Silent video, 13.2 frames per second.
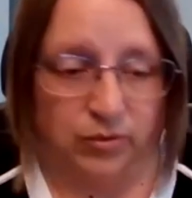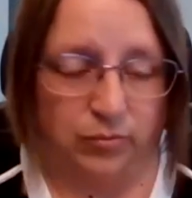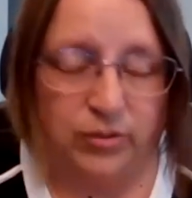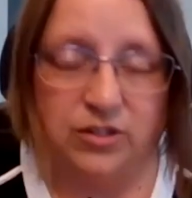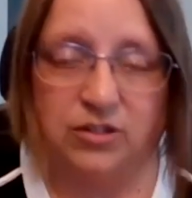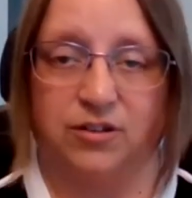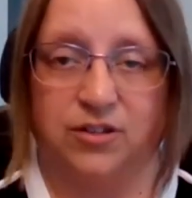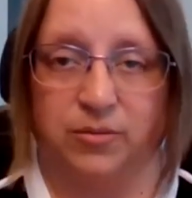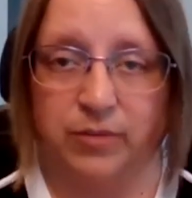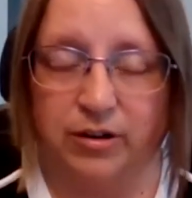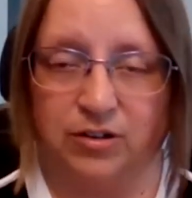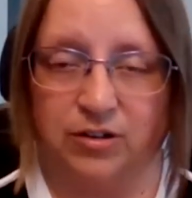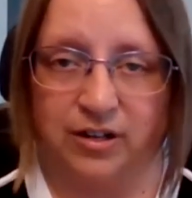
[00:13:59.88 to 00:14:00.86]
we saw some
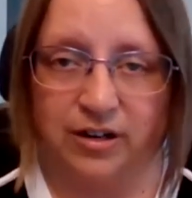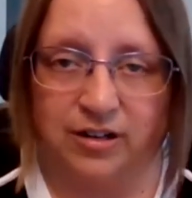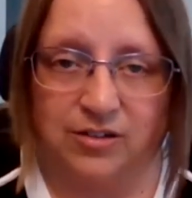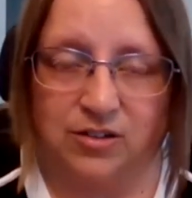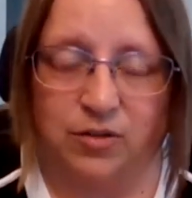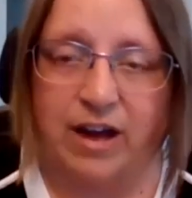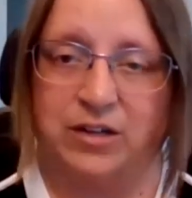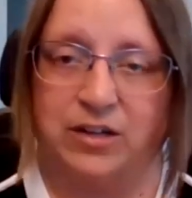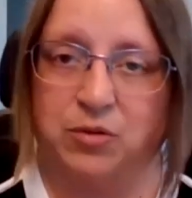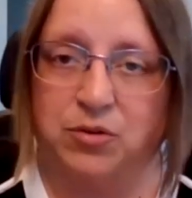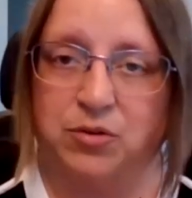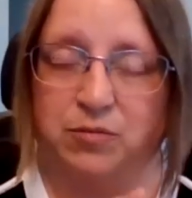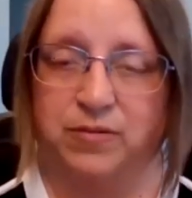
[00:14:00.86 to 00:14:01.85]
understudies, so I
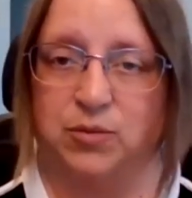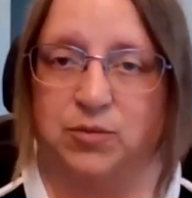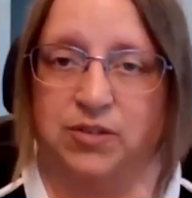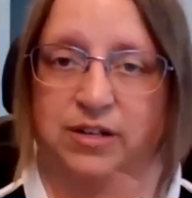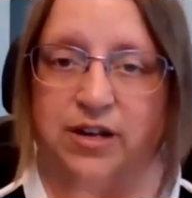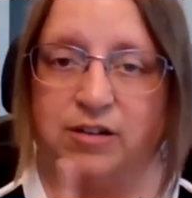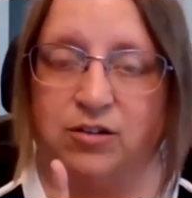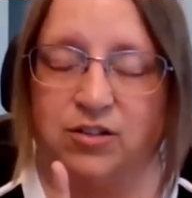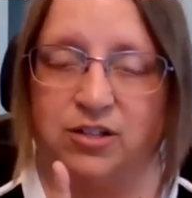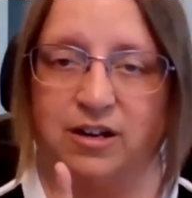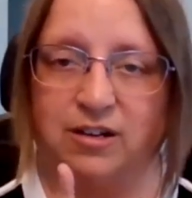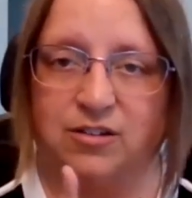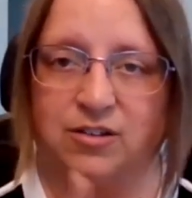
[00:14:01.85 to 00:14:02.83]
don't know if this was an
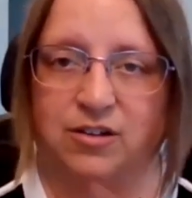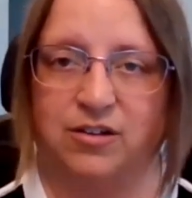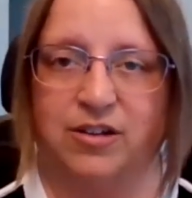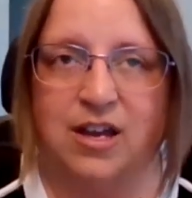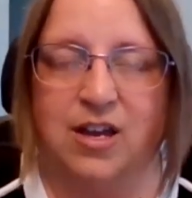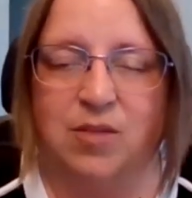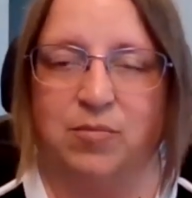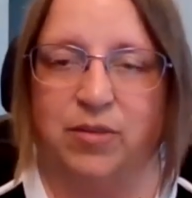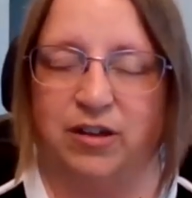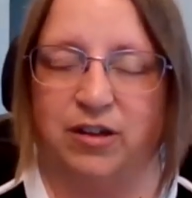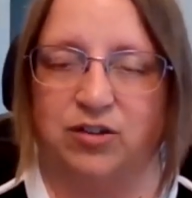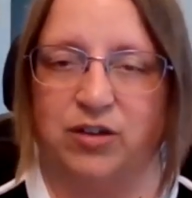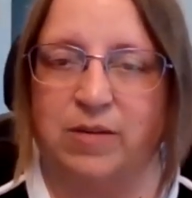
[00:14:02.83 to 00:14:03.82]
understudy I saw, but
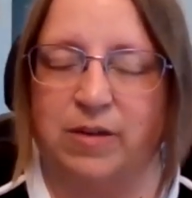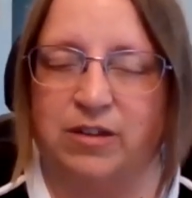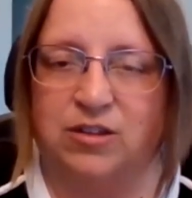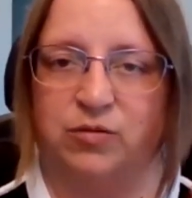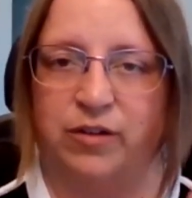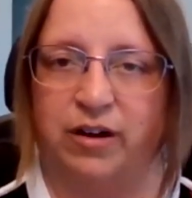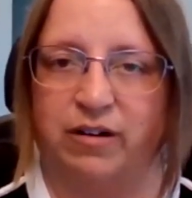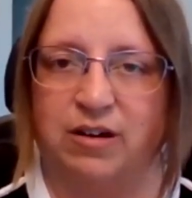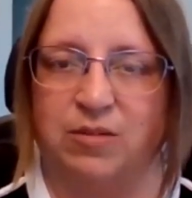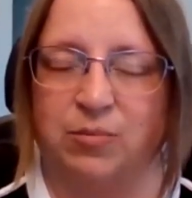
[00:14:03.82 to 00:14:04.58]
they try to make this very